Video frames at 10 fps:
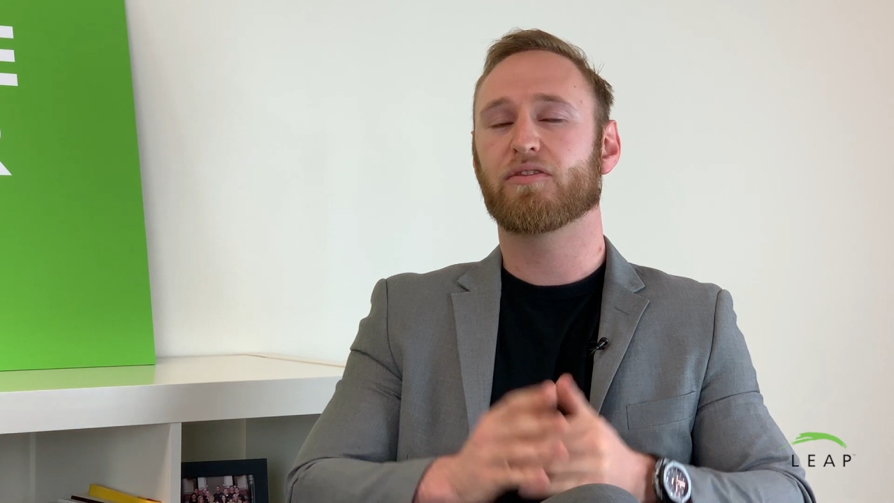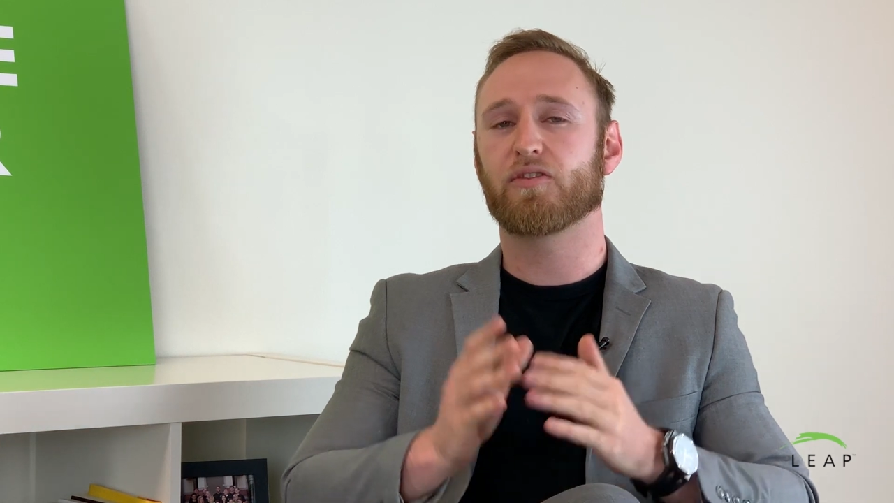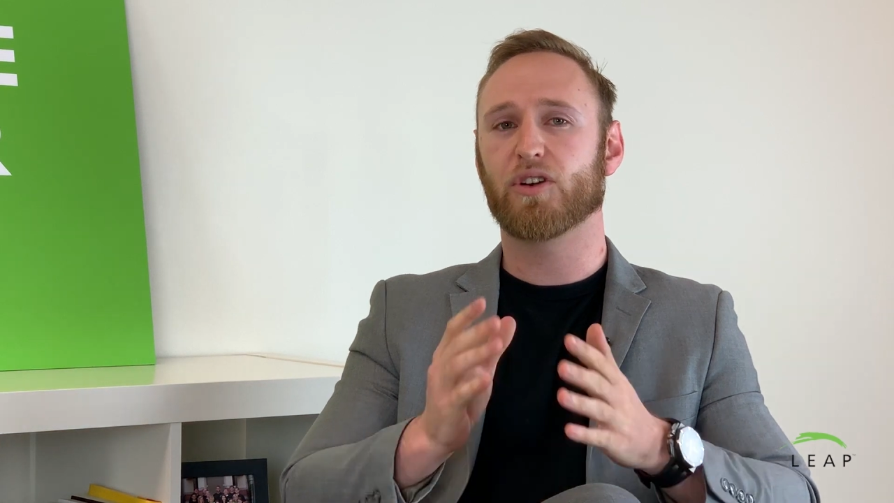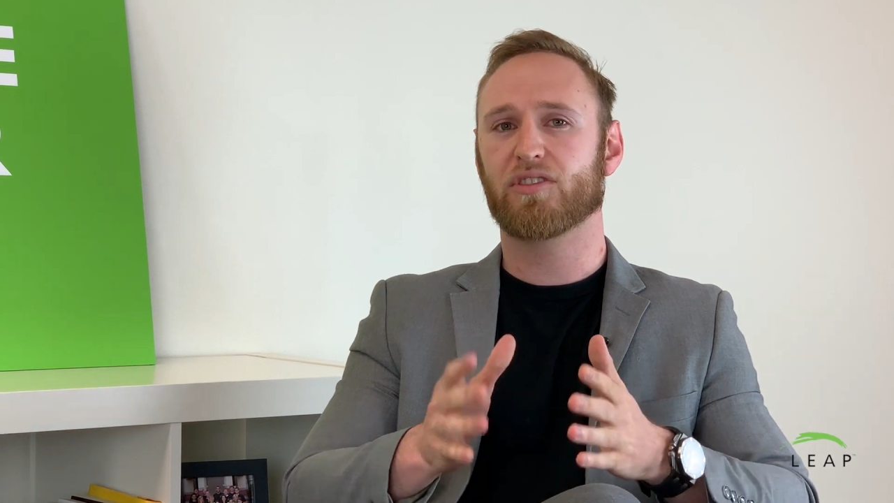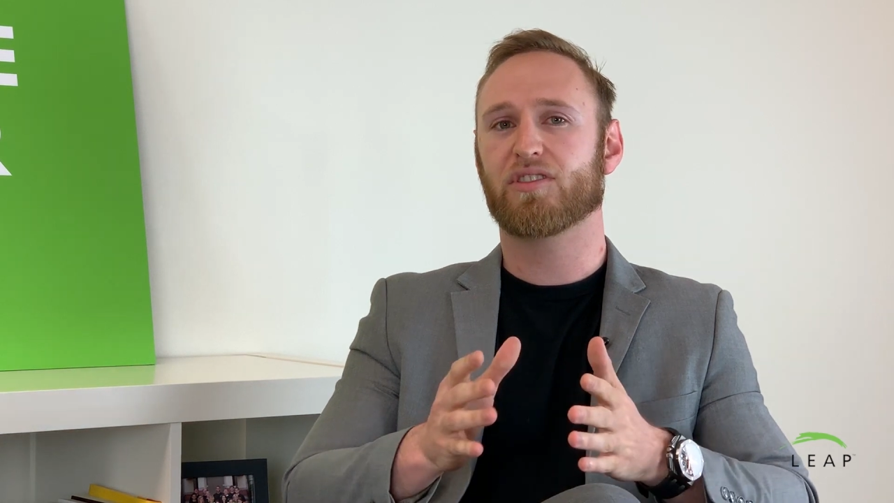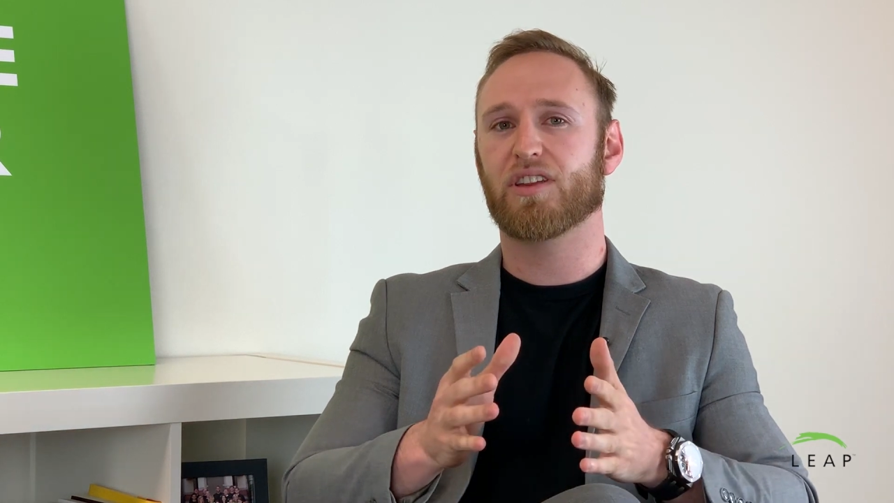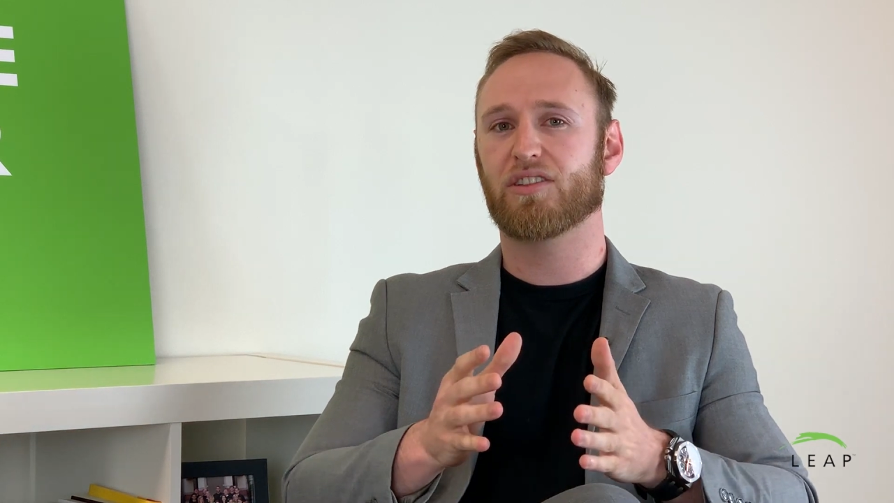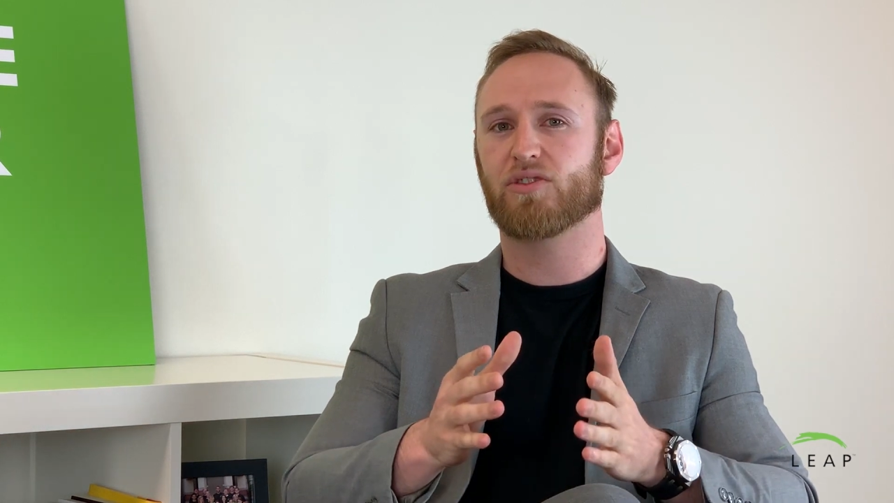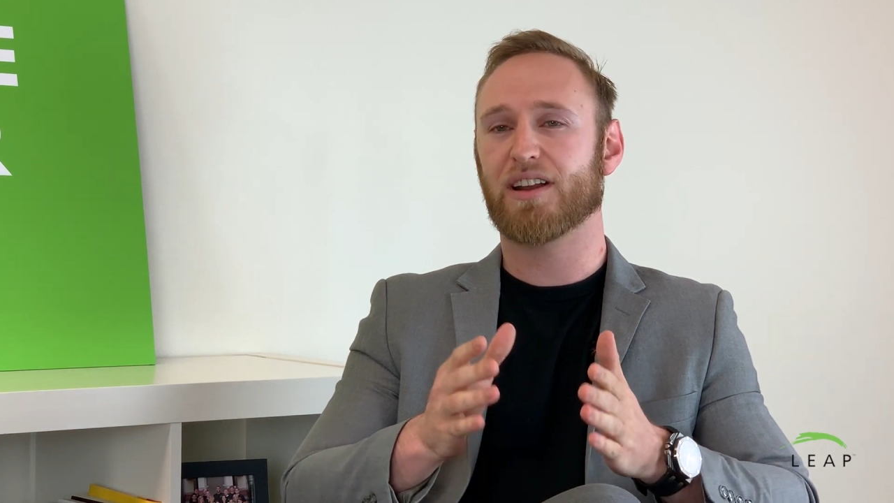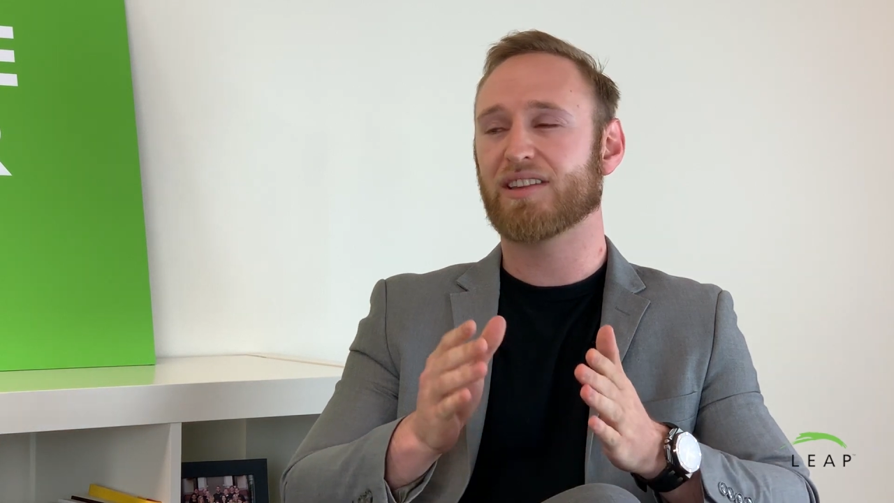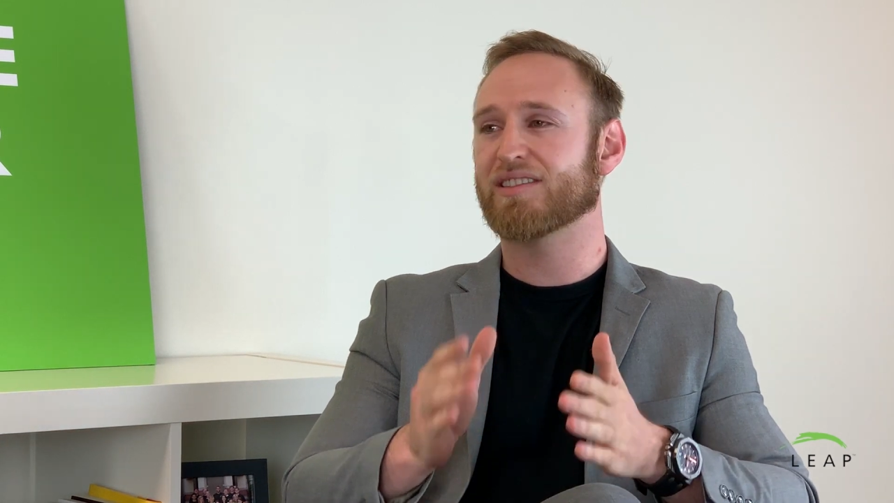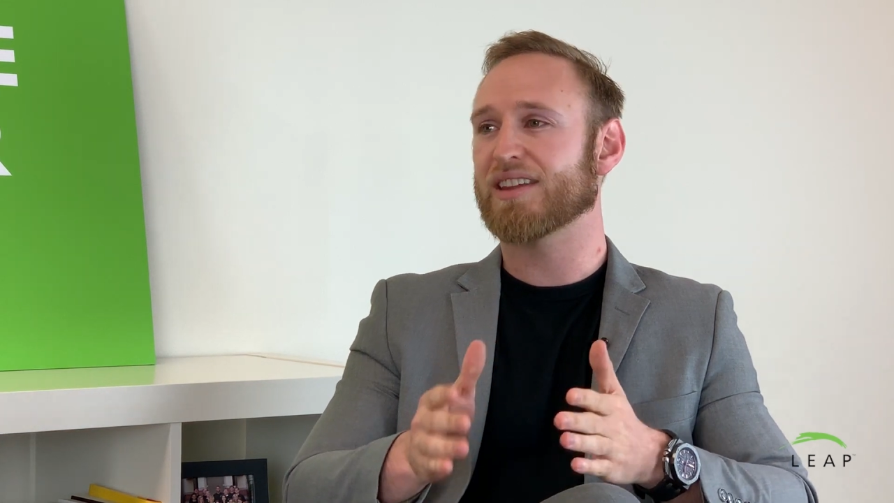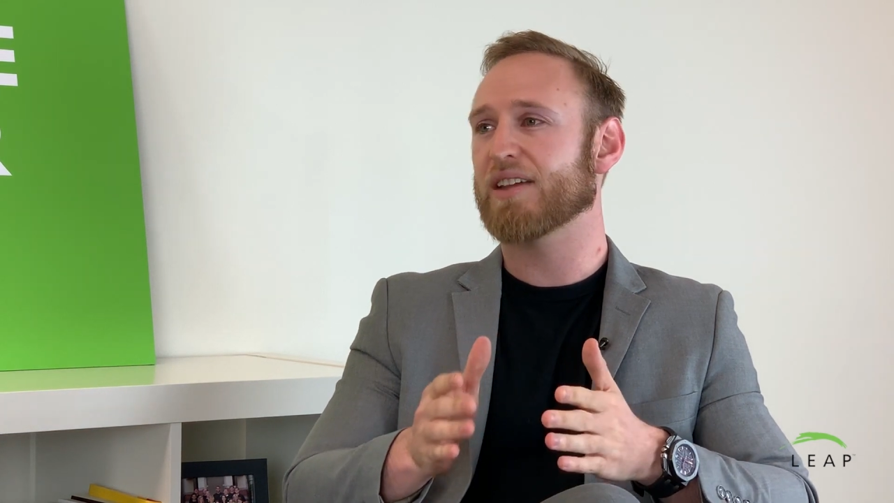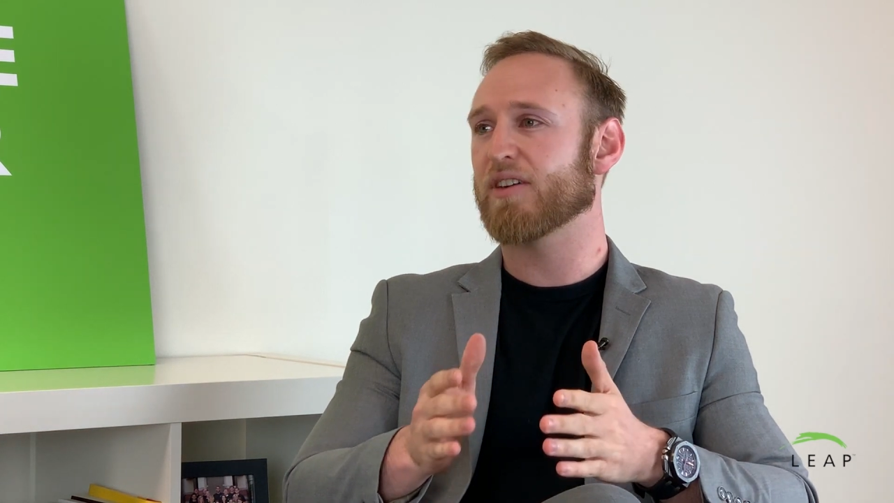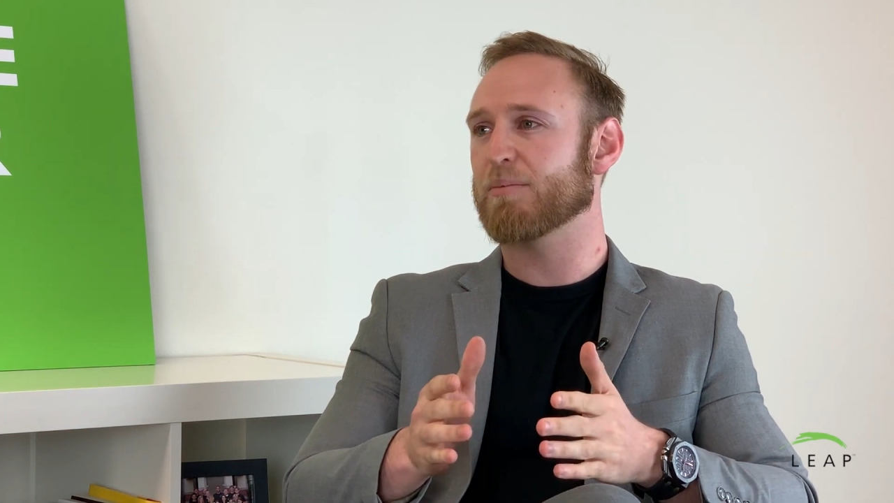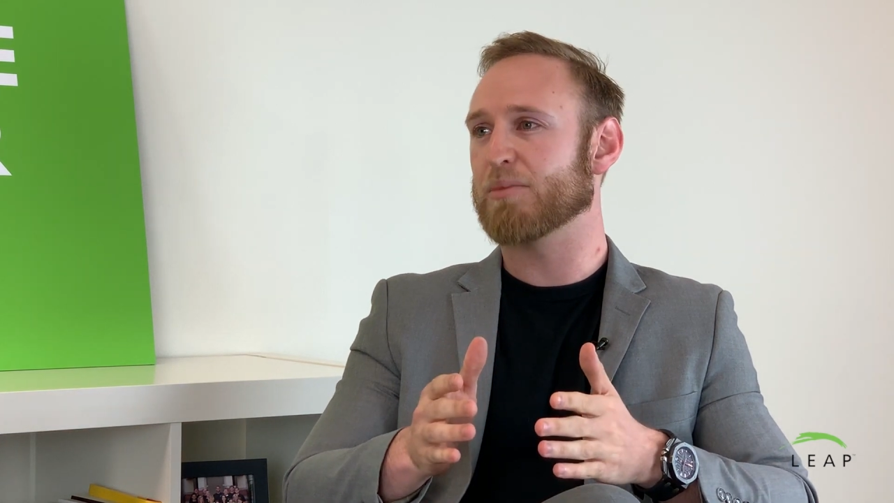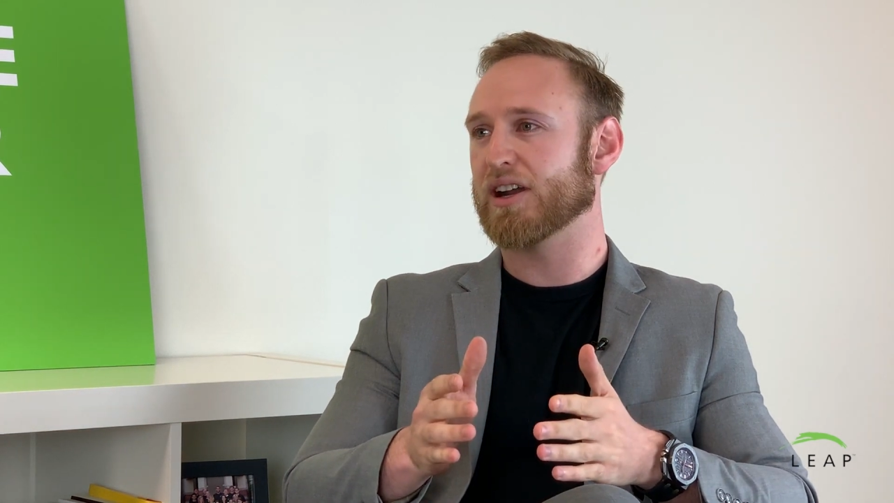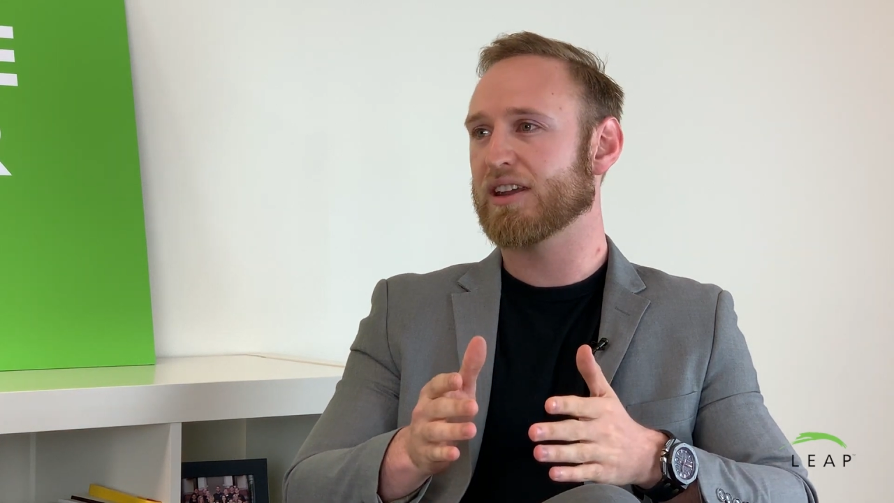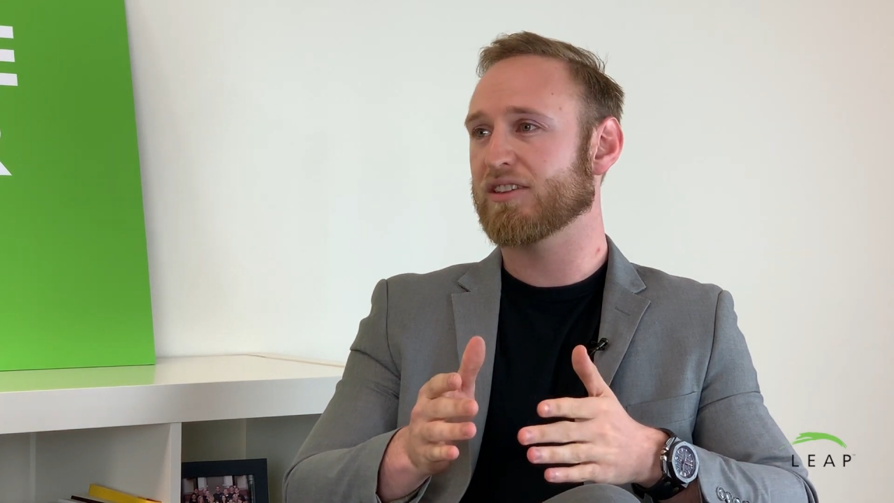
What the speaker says: first try to save up money